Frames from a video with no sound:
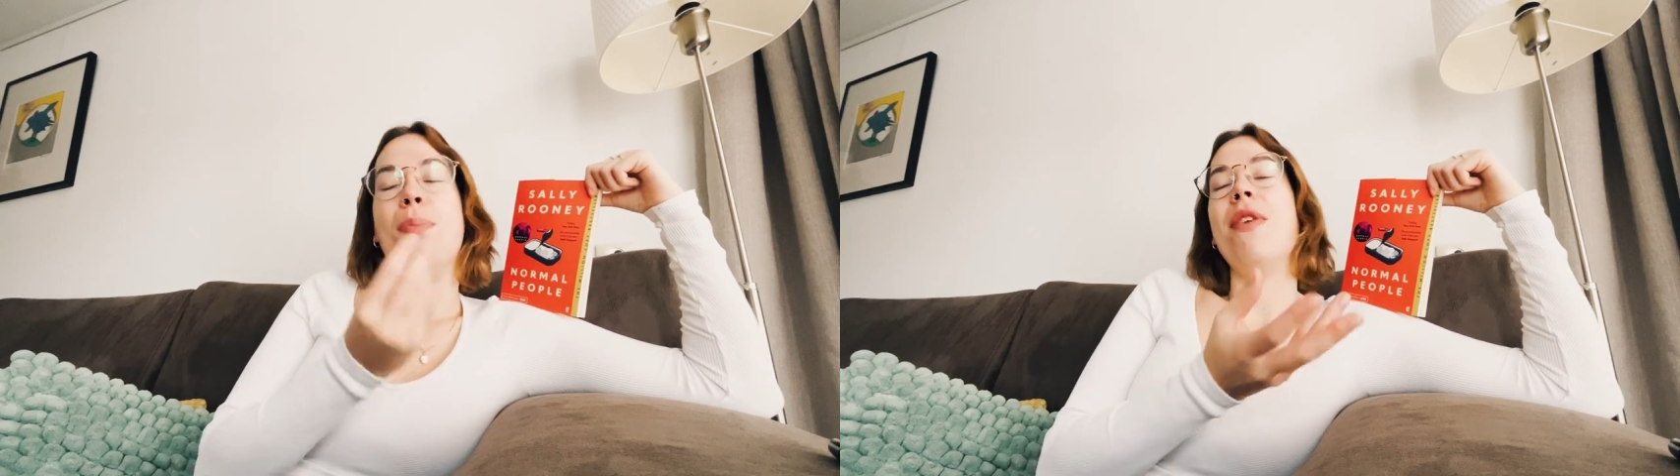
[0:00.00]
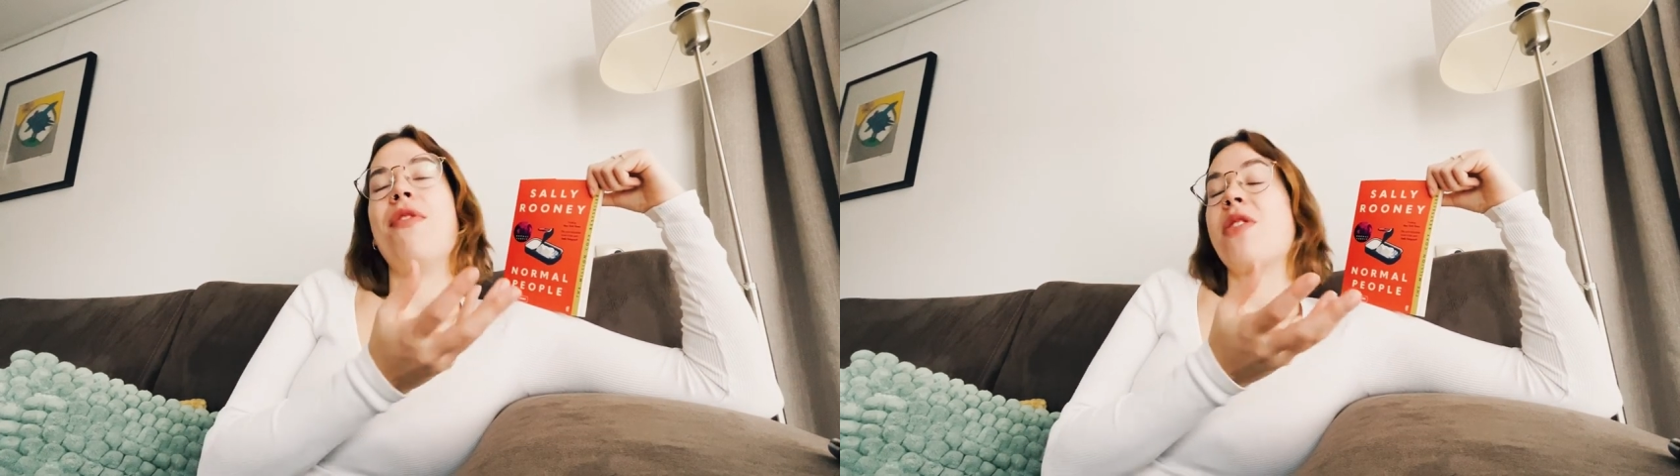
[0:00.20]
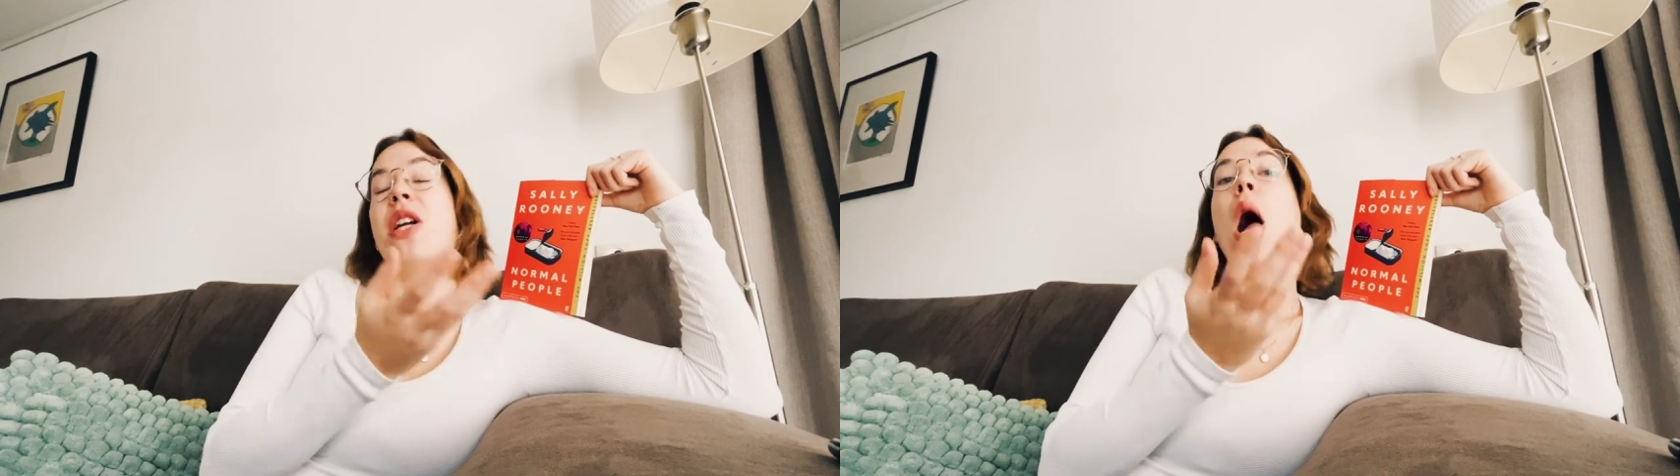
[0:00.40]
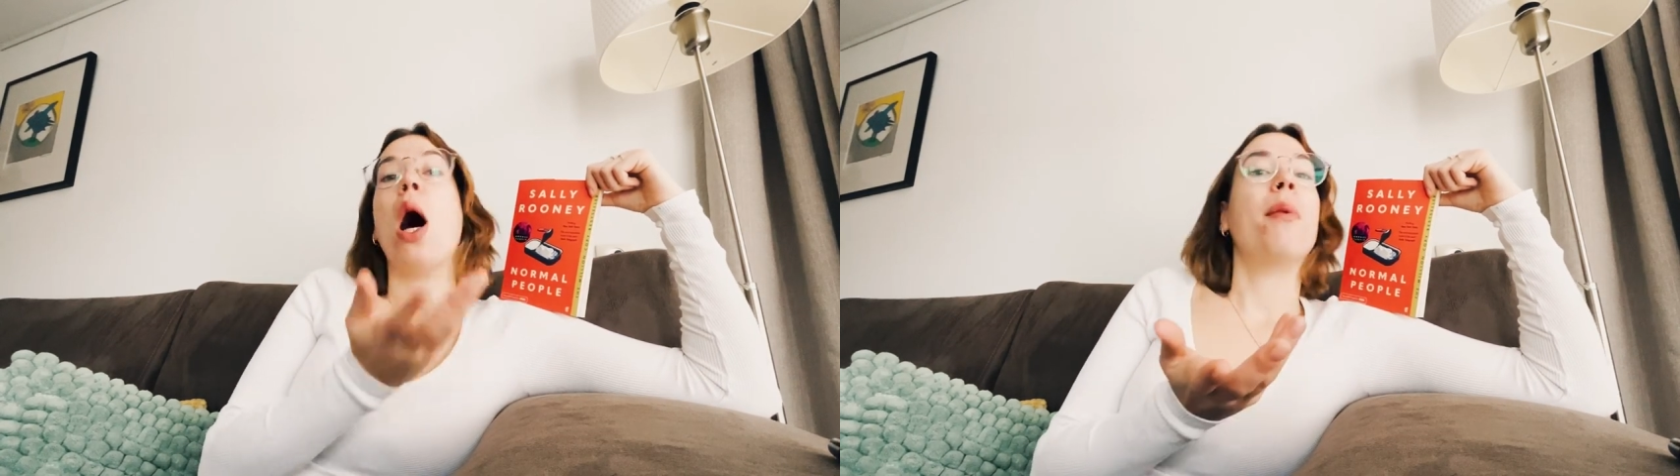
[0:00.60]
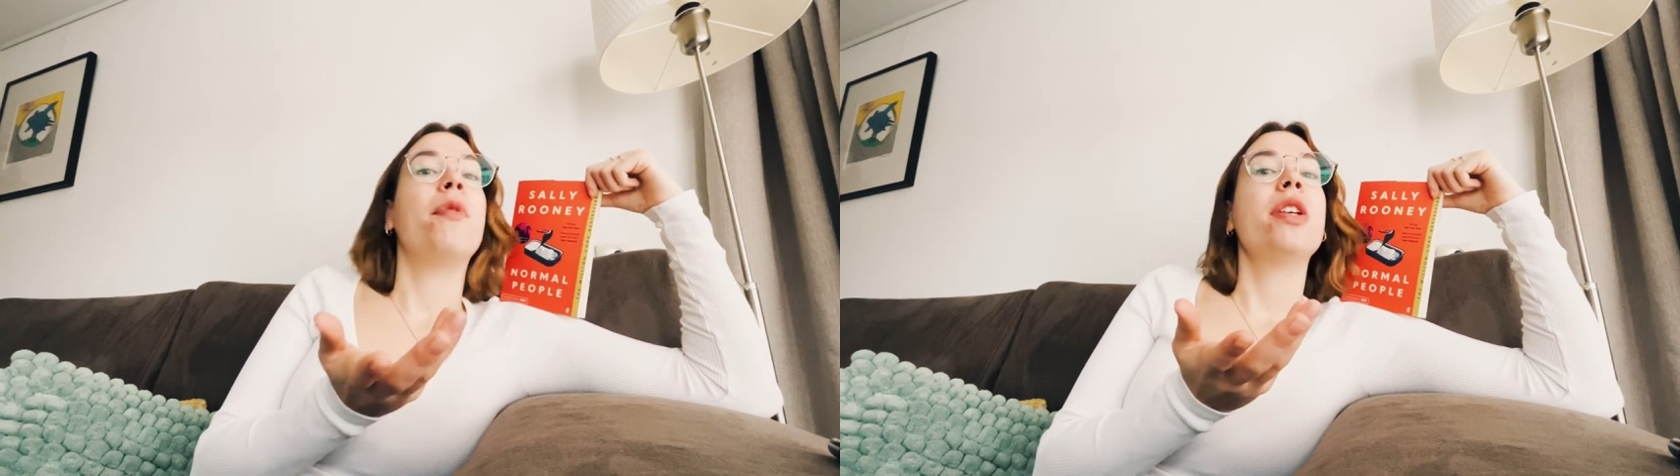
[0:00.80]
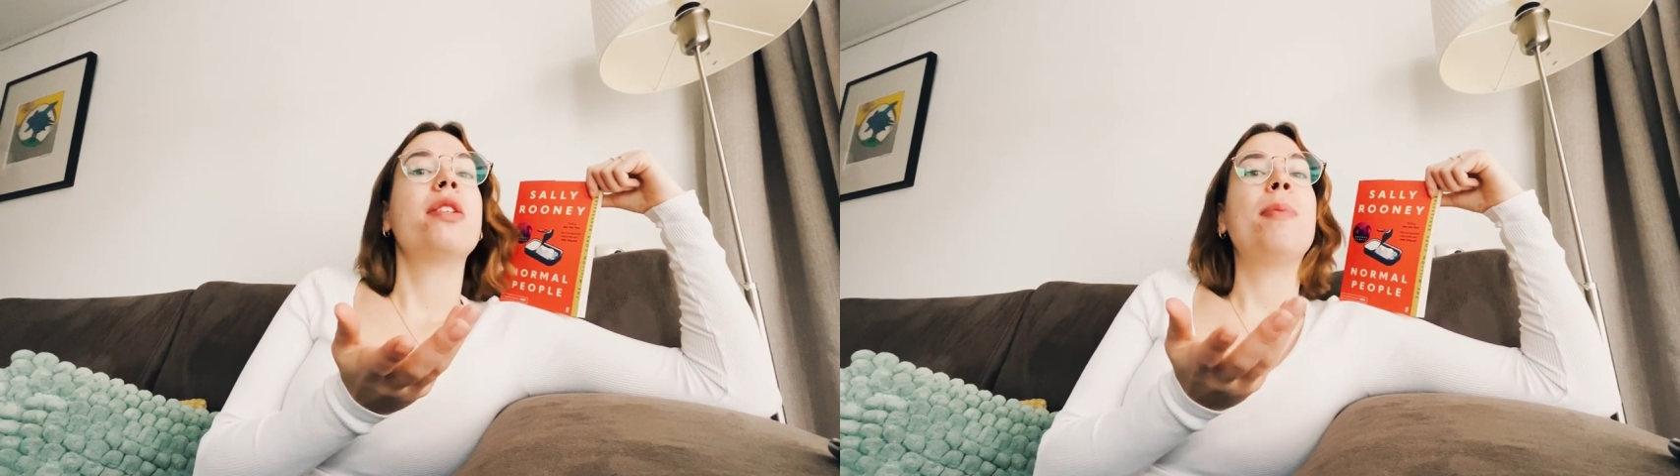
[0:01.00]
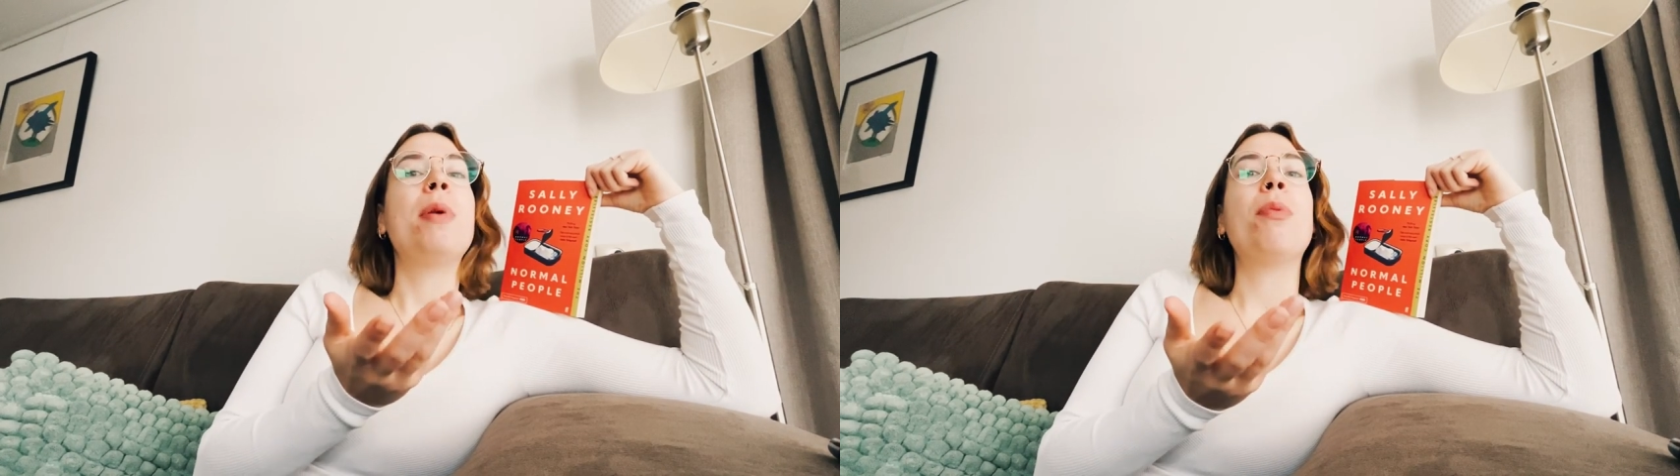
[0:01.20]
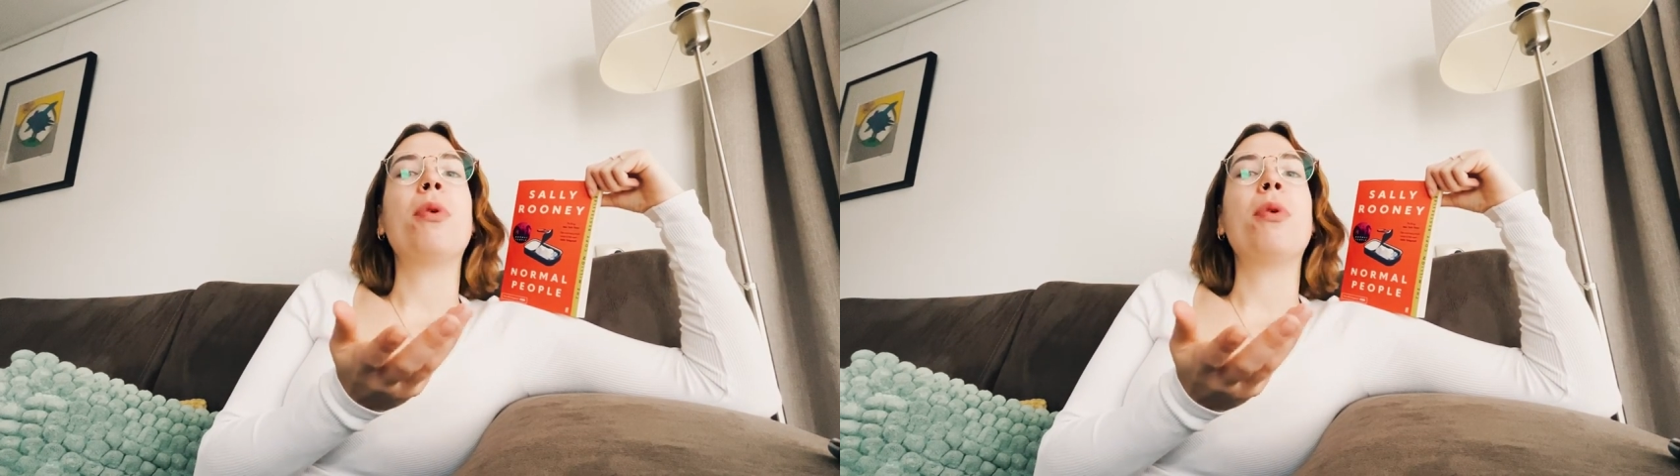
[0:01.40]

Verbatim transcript: be very obvious to people.